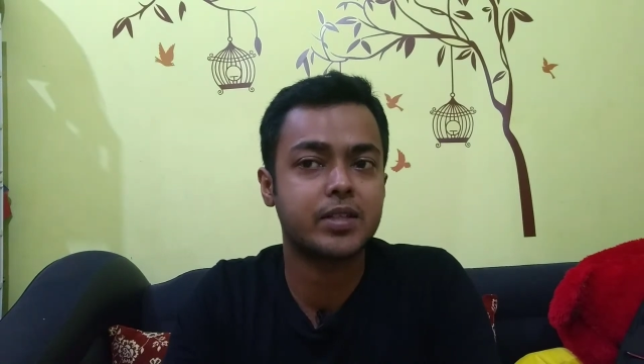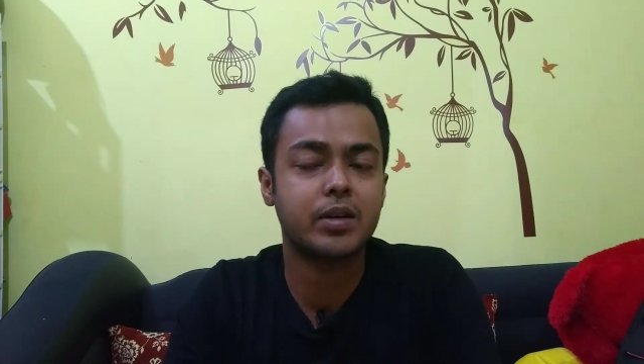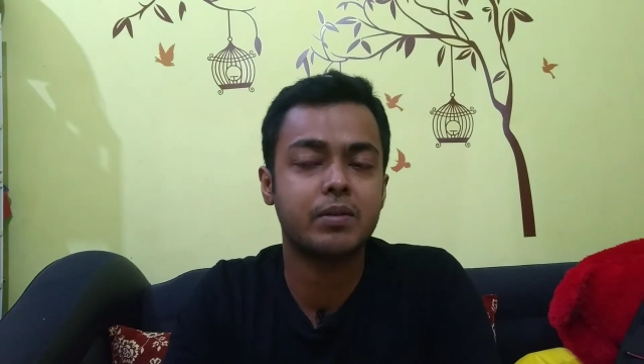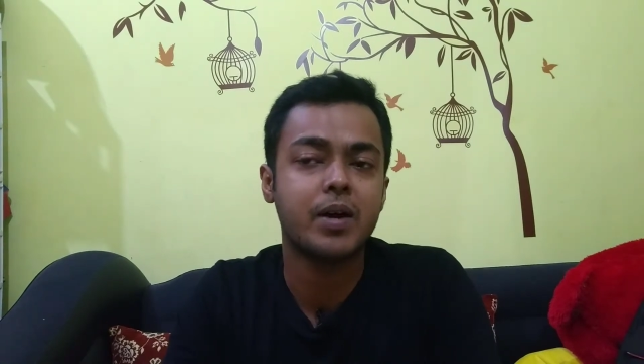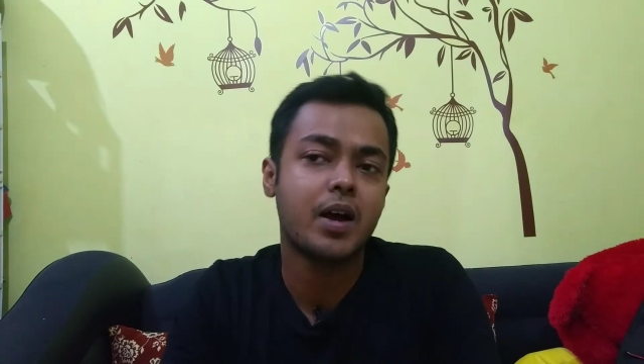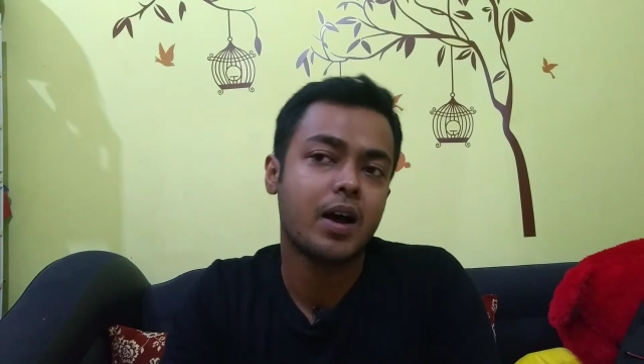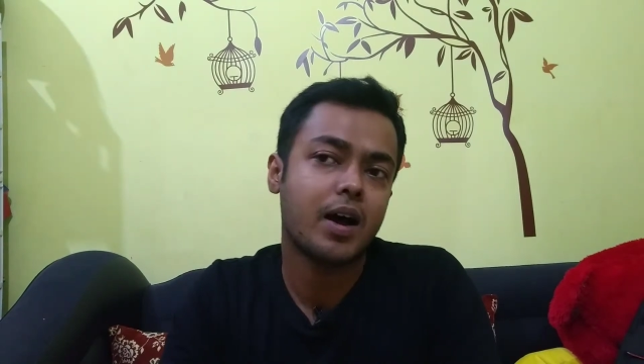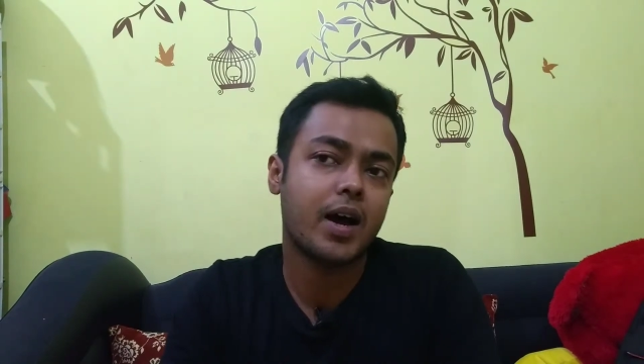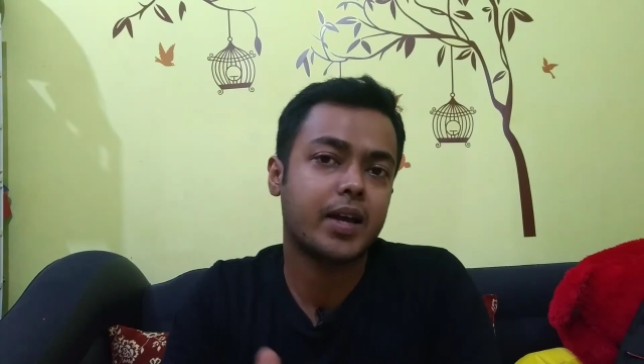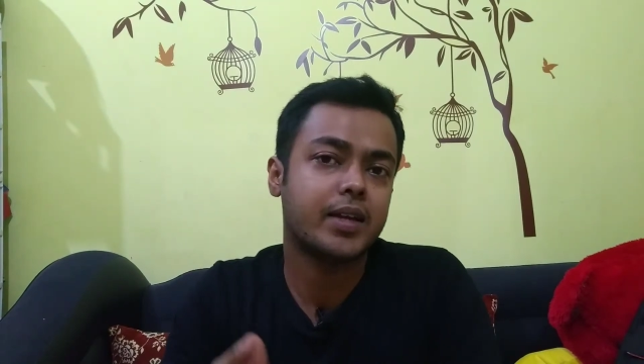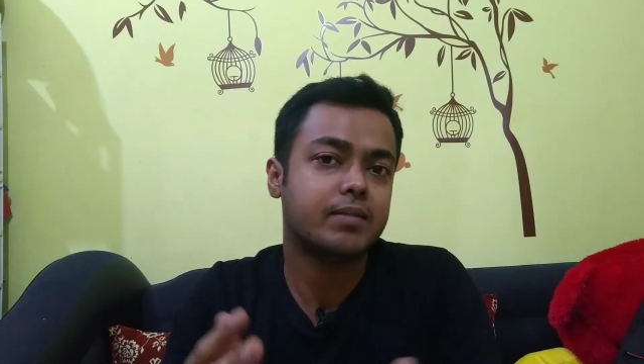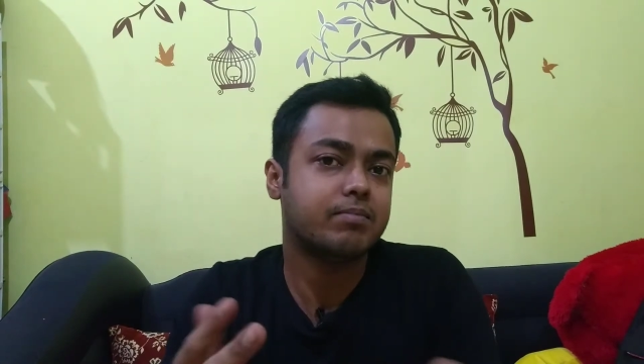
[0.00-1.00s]
So
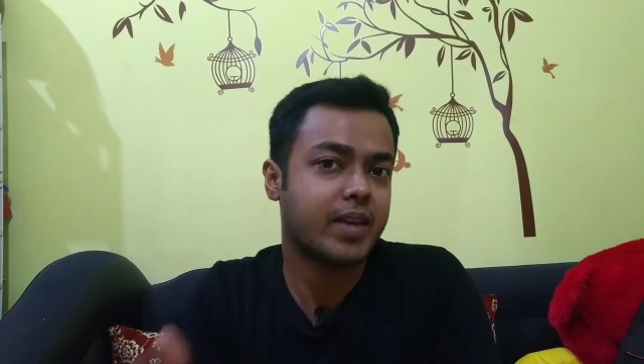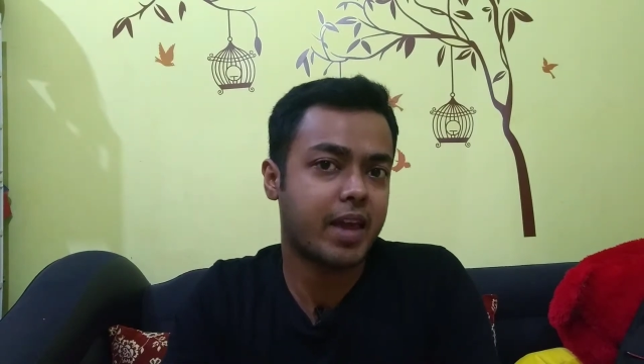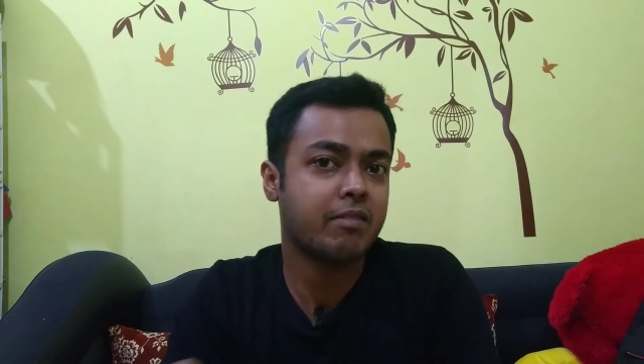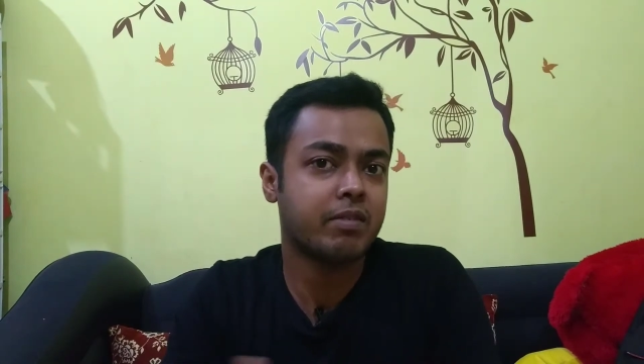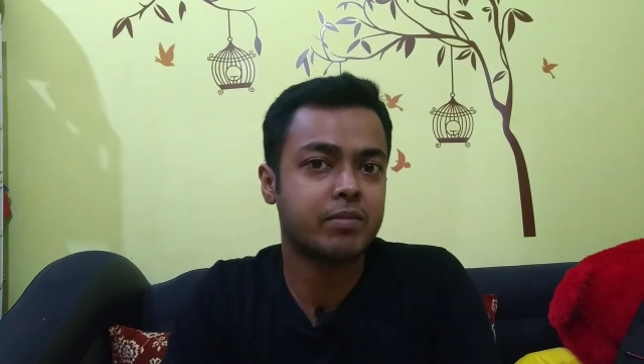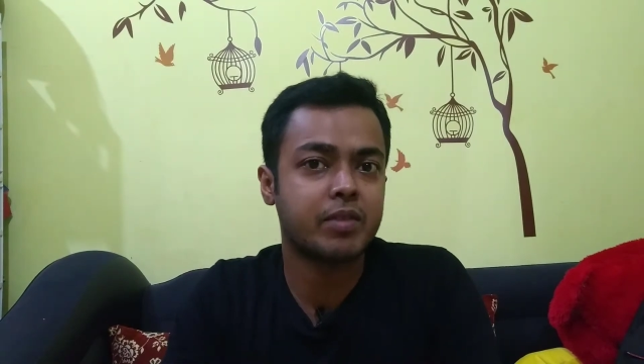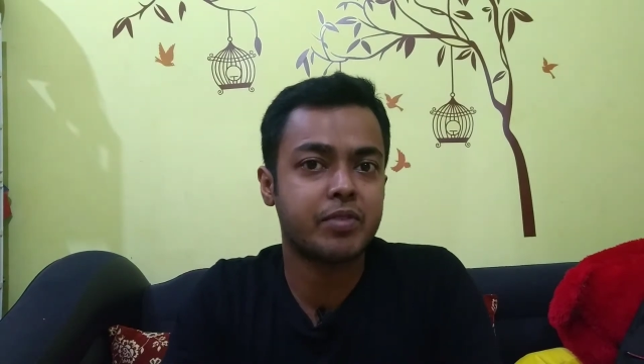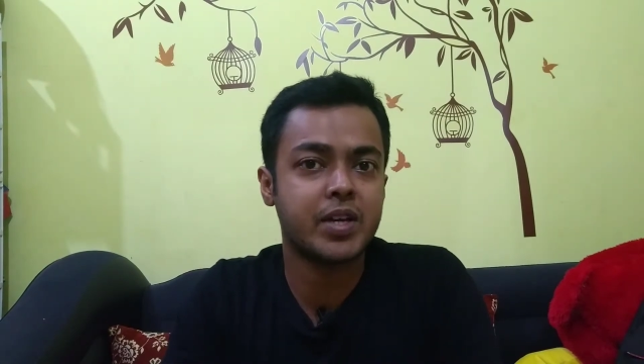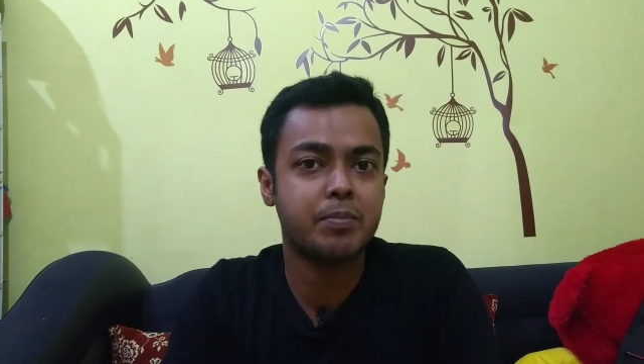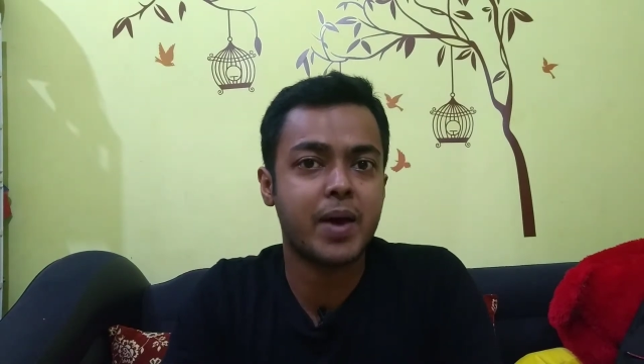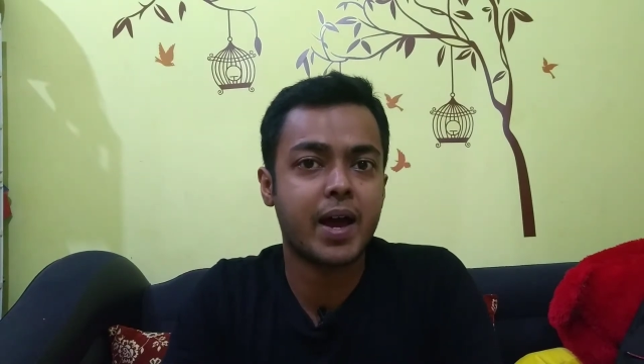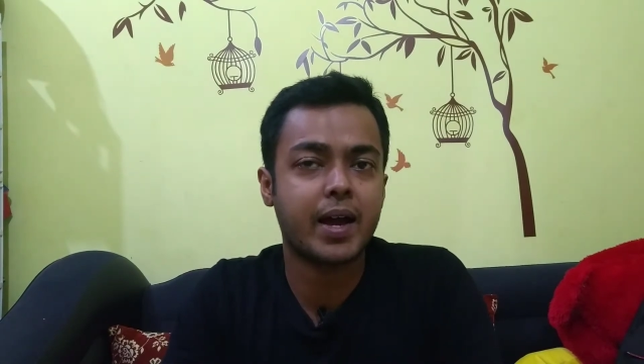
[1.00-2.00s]
I gave him the
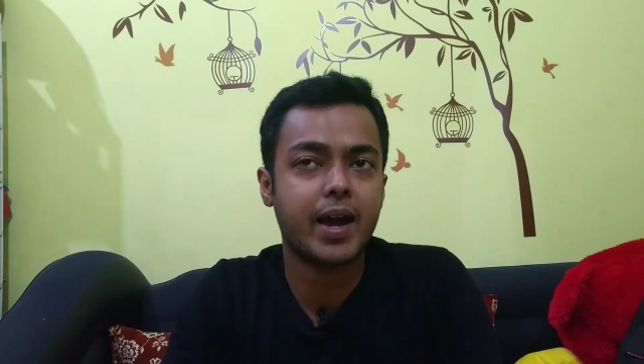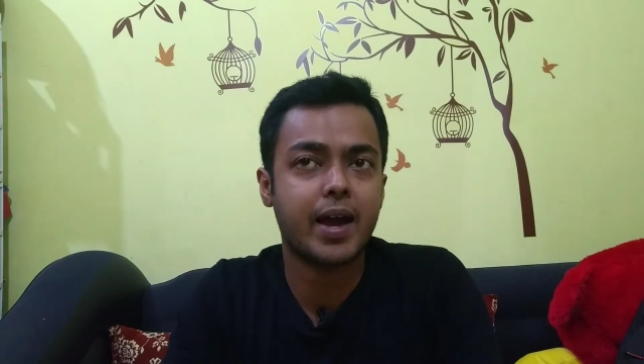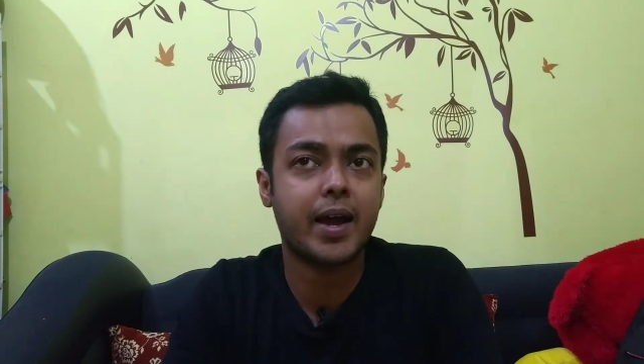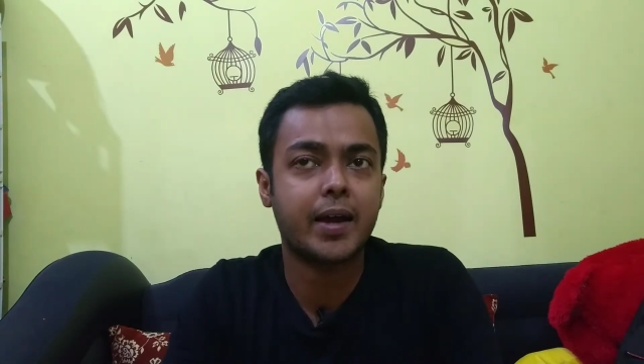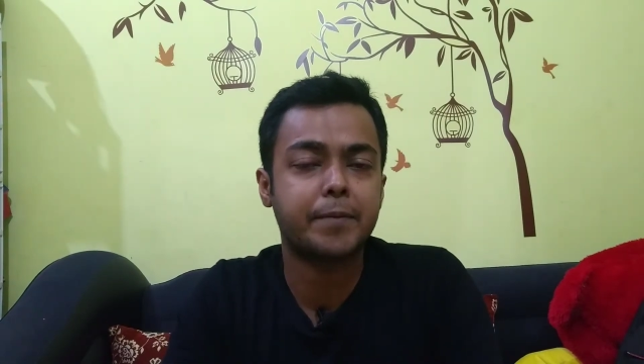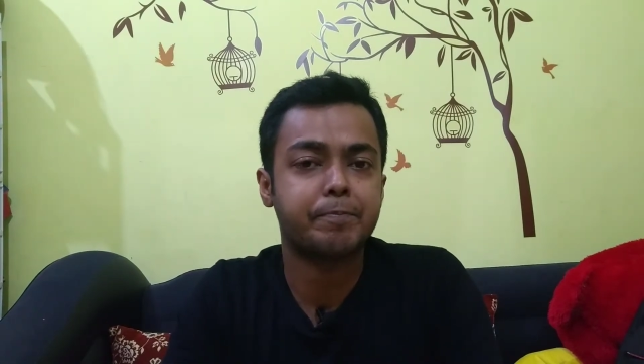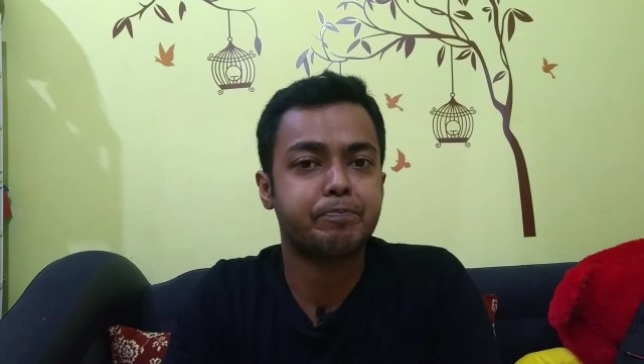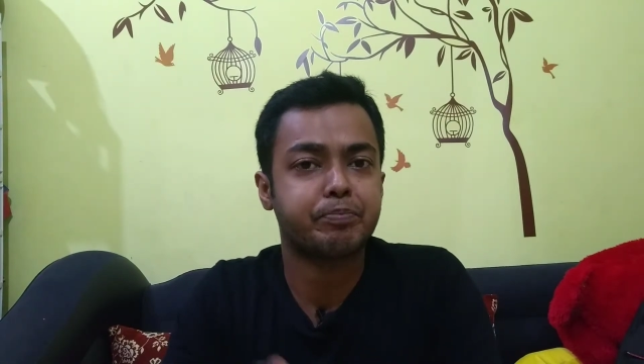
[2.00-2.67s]
feedback, and